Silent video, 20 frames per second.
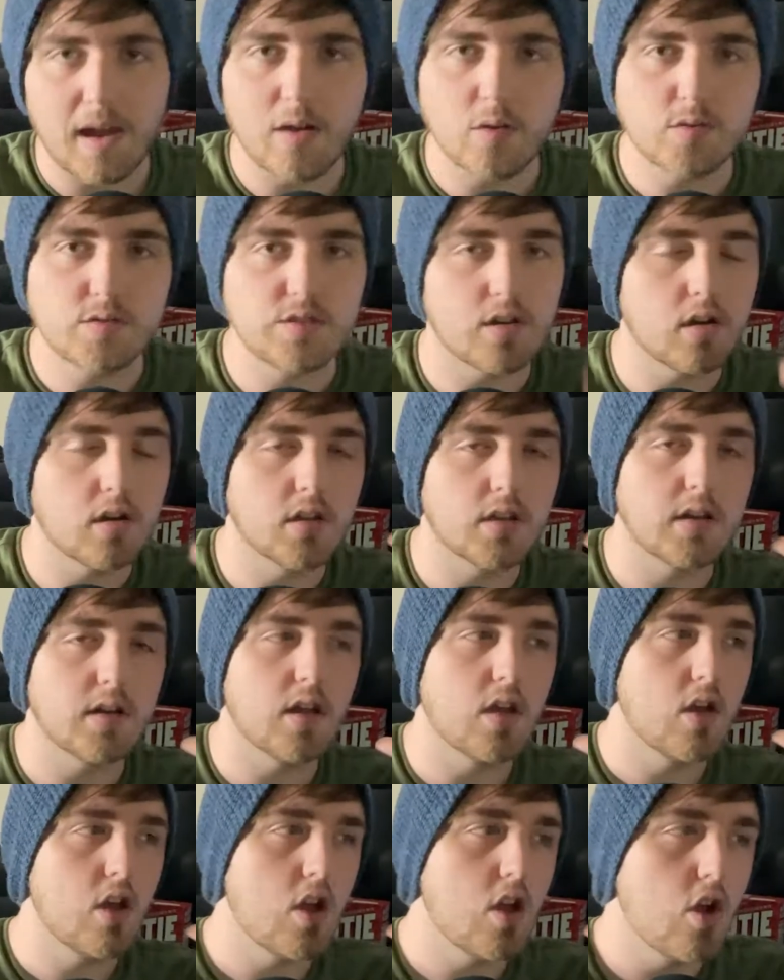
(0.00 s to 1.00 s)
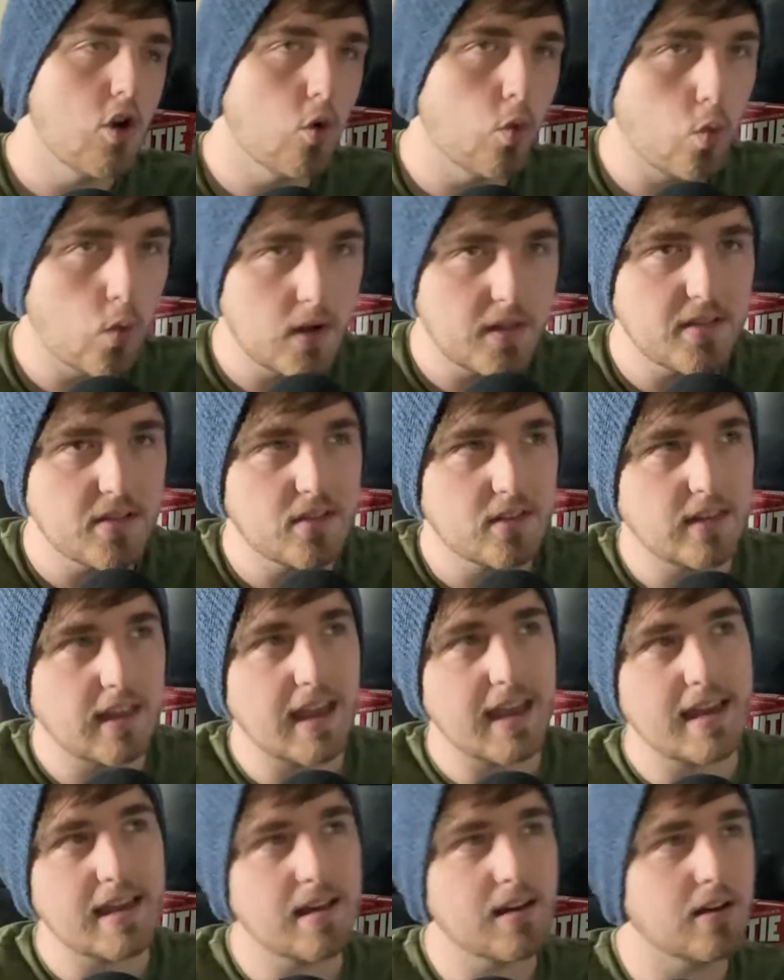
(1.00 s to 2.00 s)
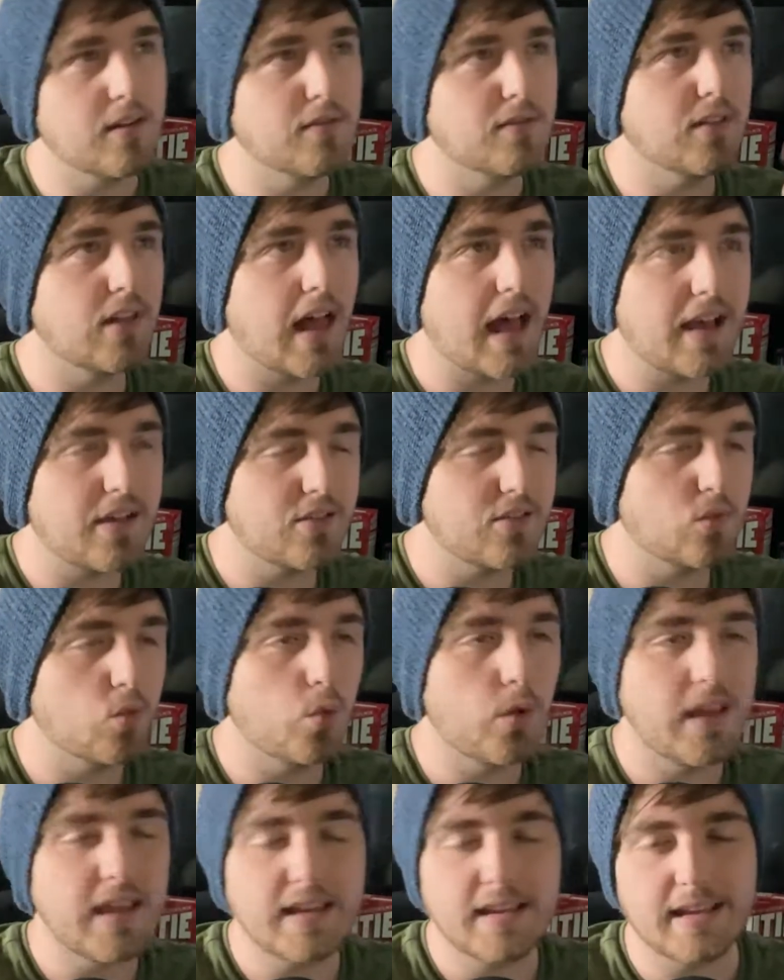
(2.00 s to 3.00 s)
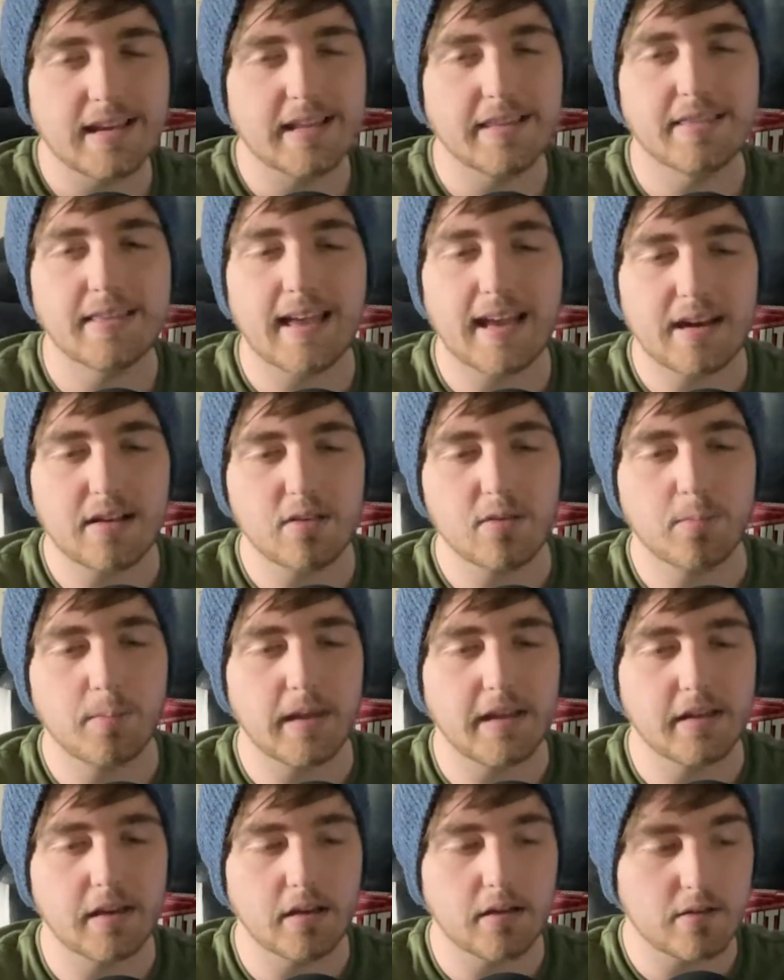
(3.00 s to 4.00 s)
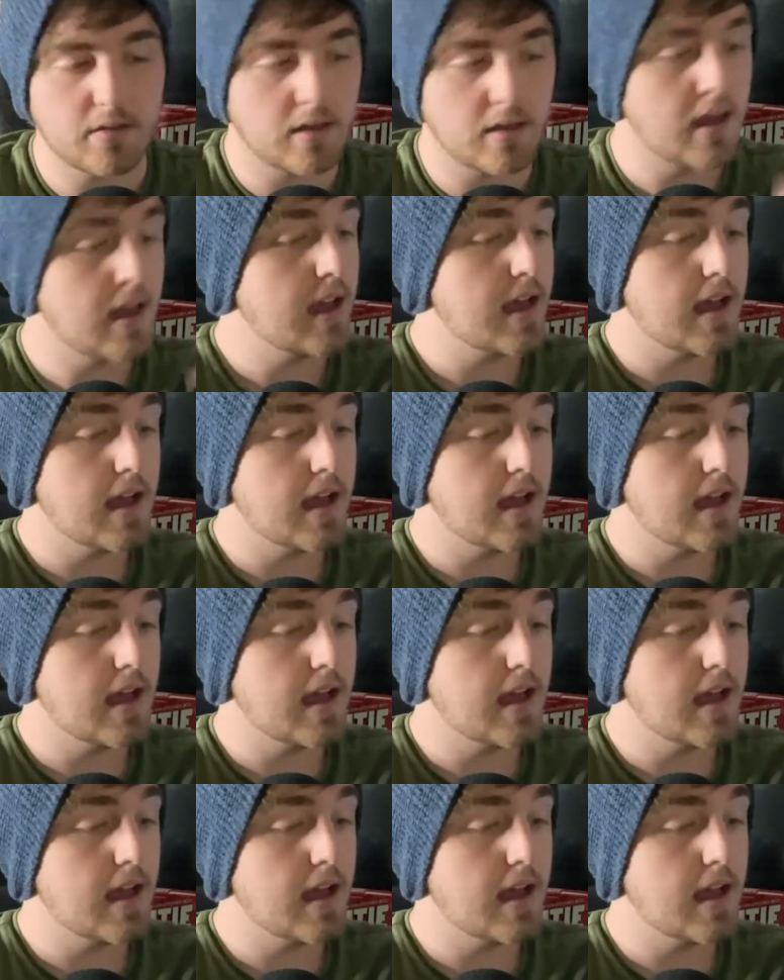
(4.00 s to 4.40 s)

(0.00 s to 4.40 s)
out on Wednesday of last week, and that is because